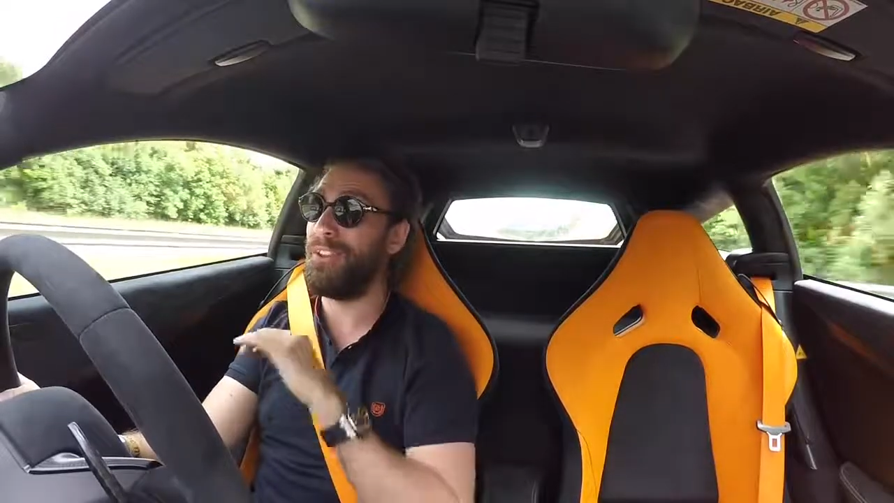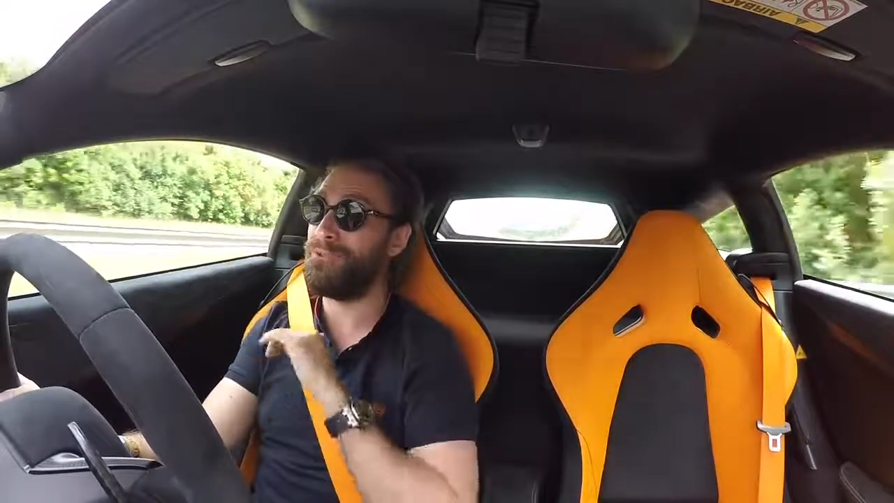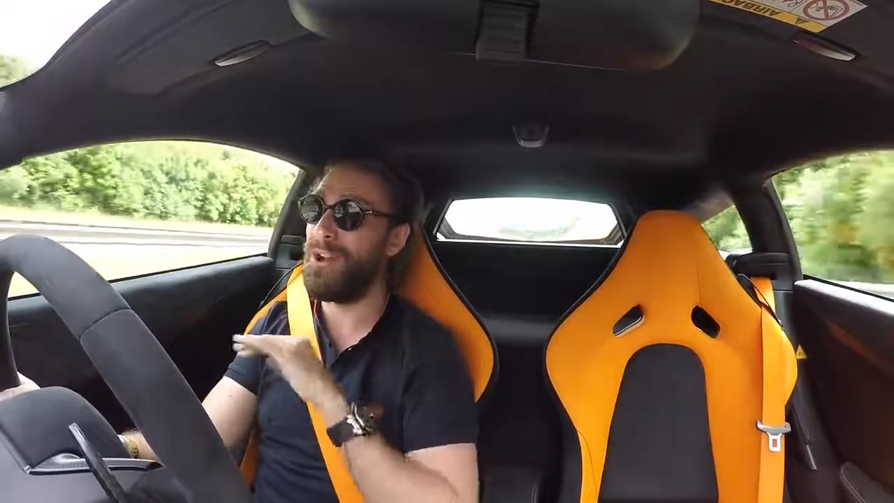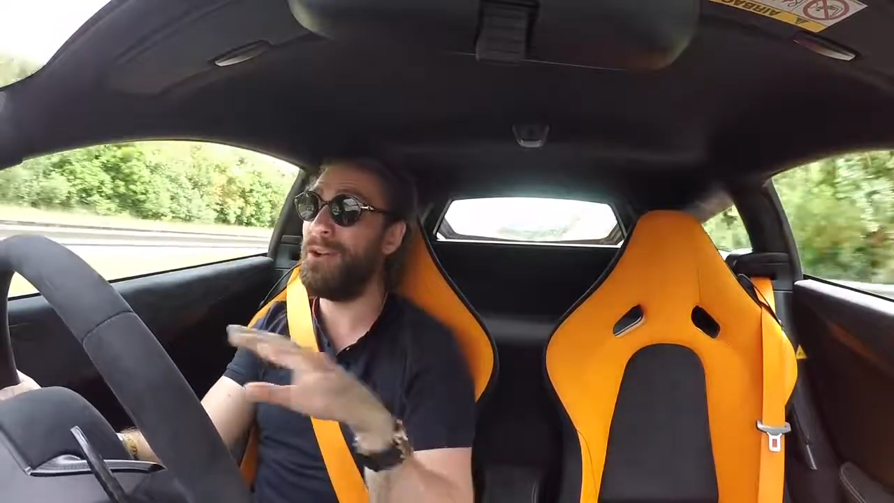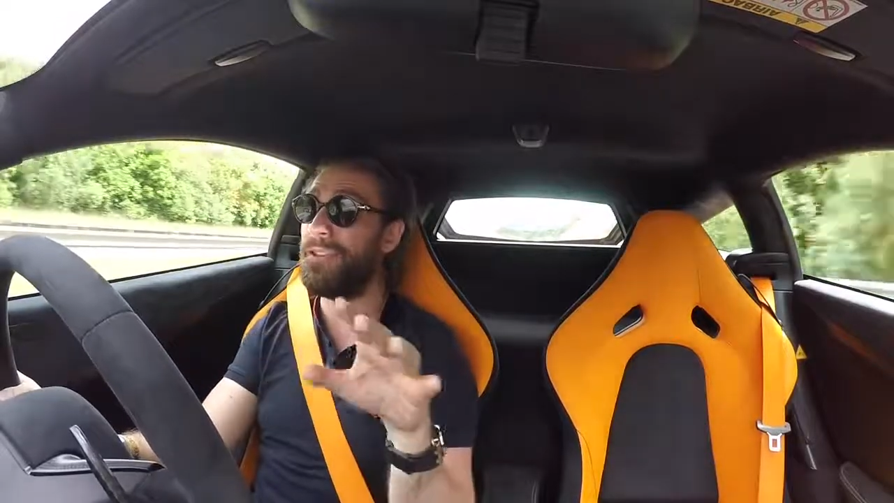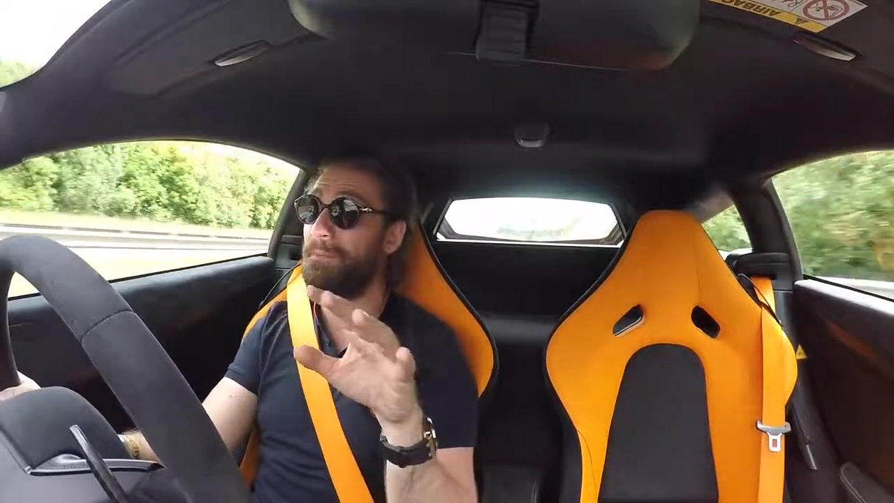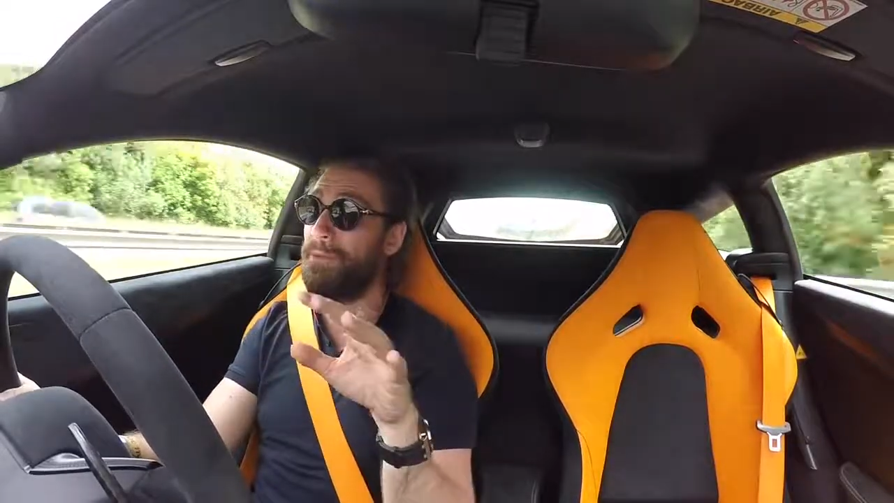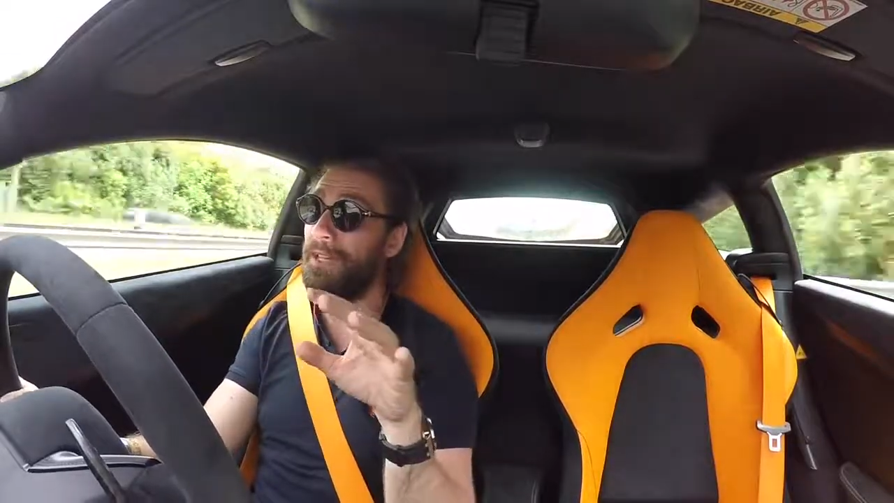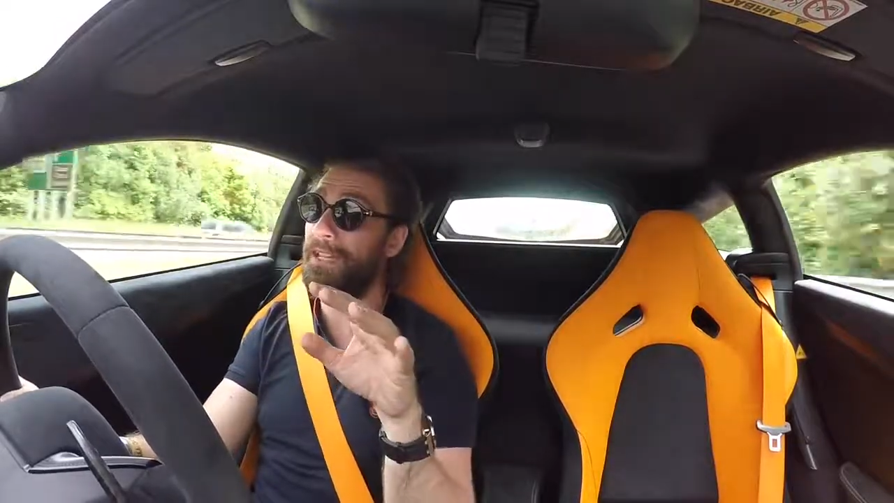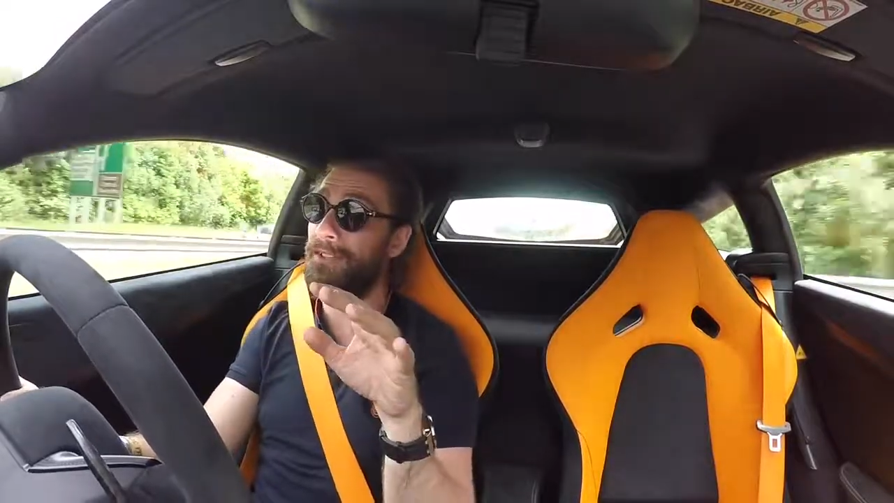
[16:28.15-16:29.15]
where the roads are
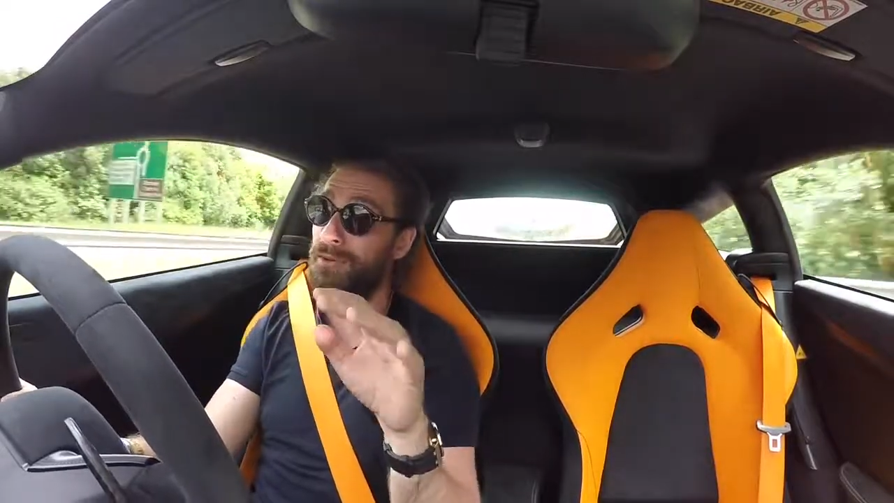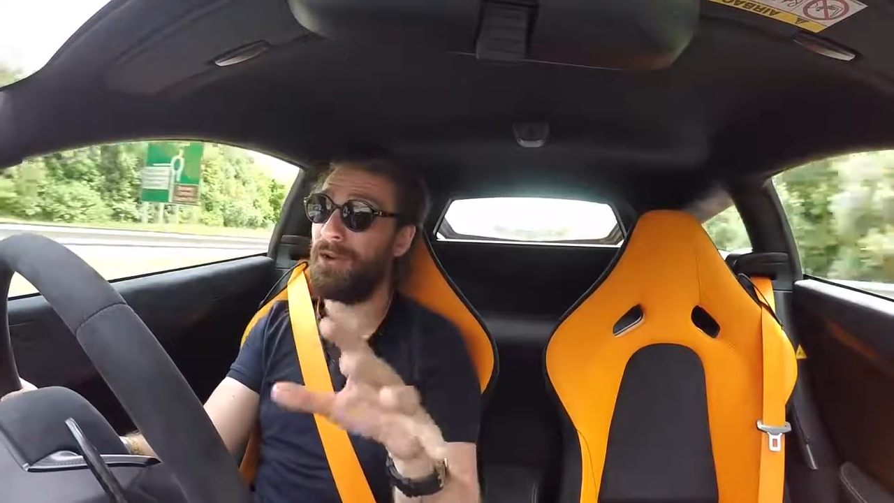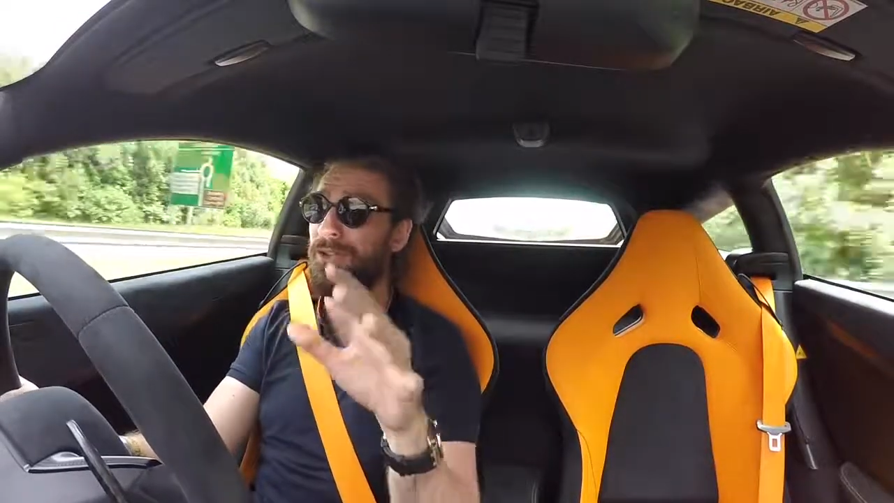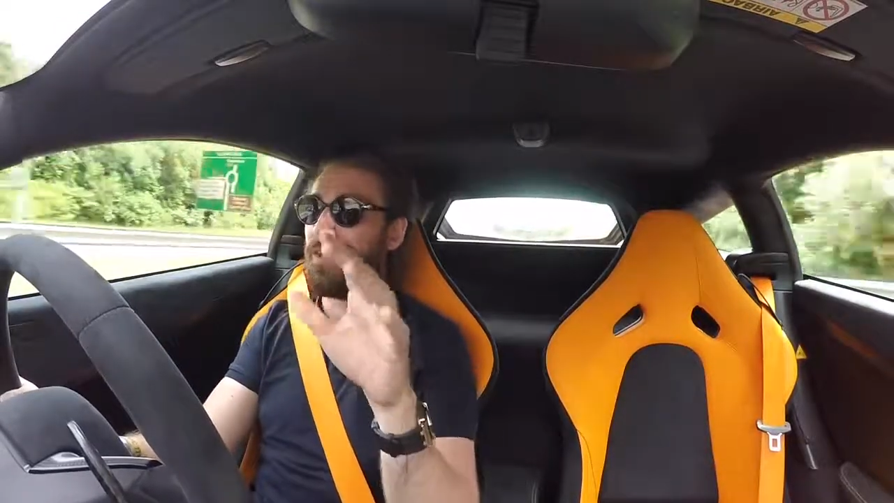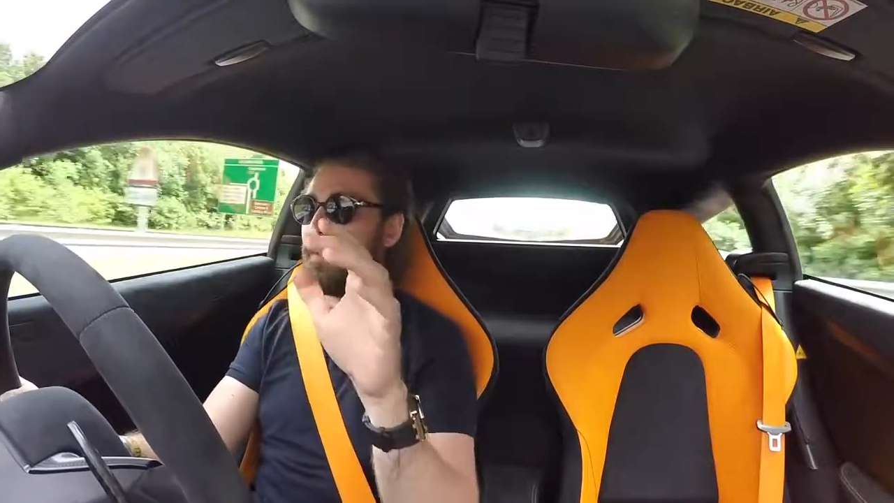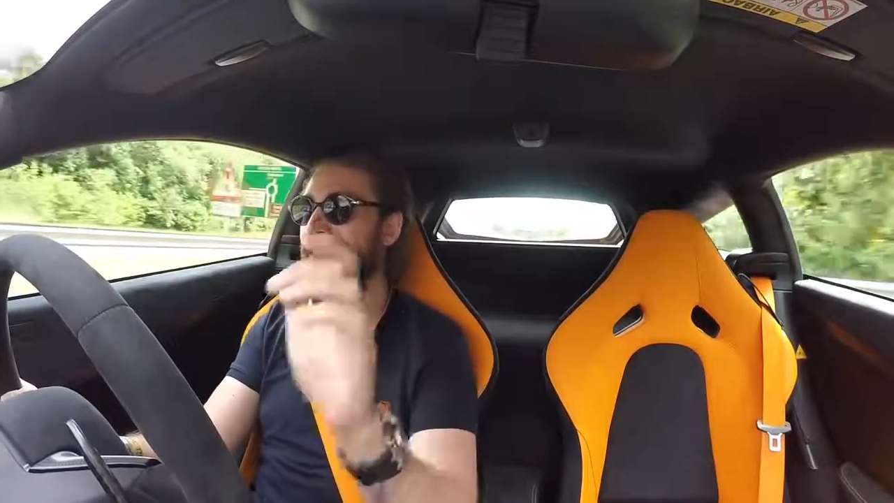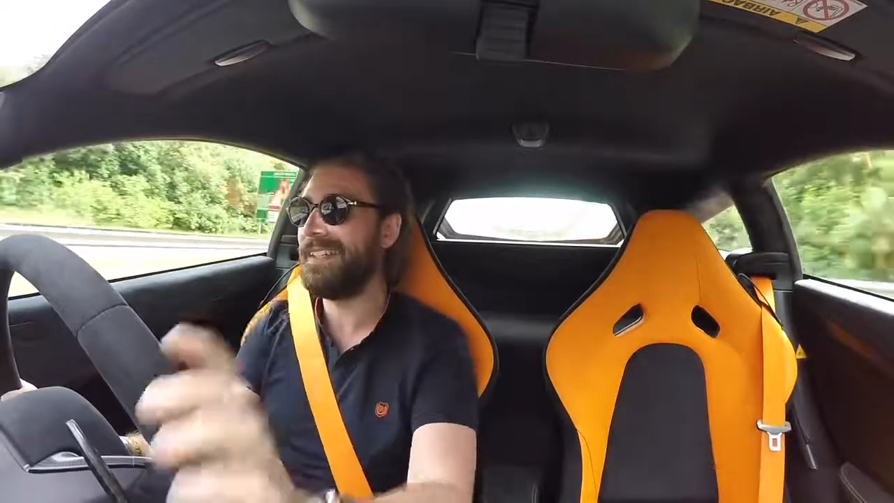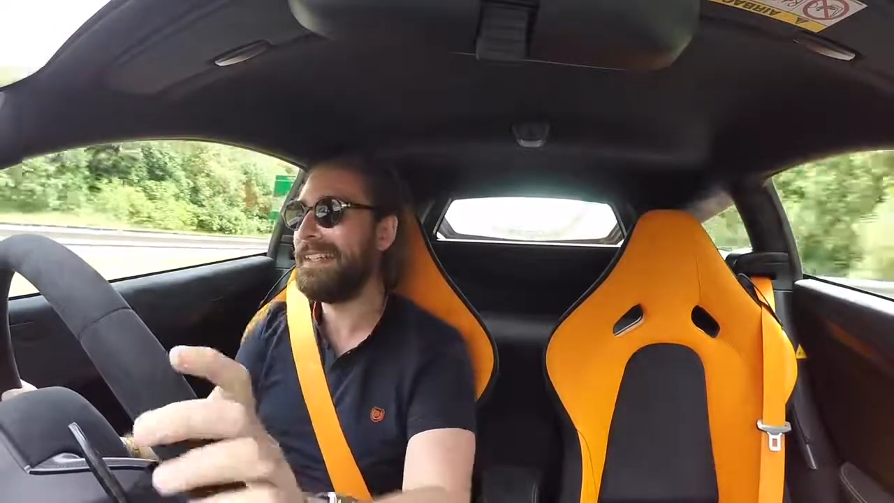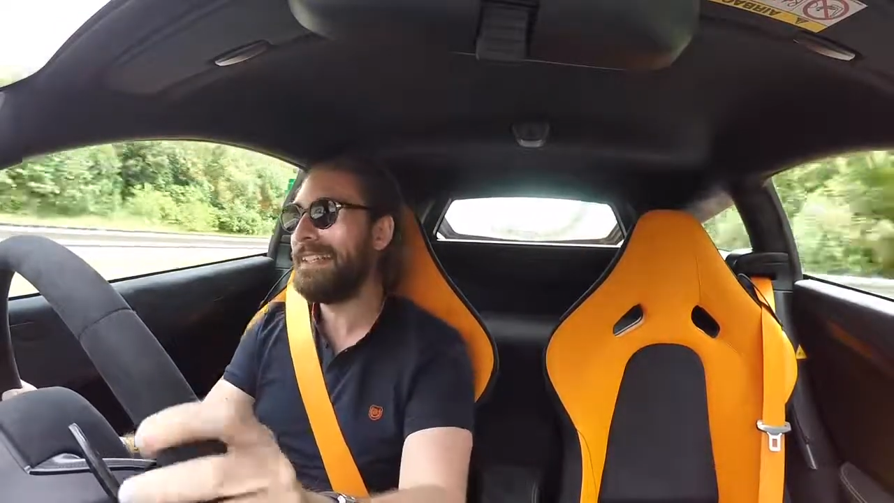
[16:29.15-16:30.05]
pretty atrocious,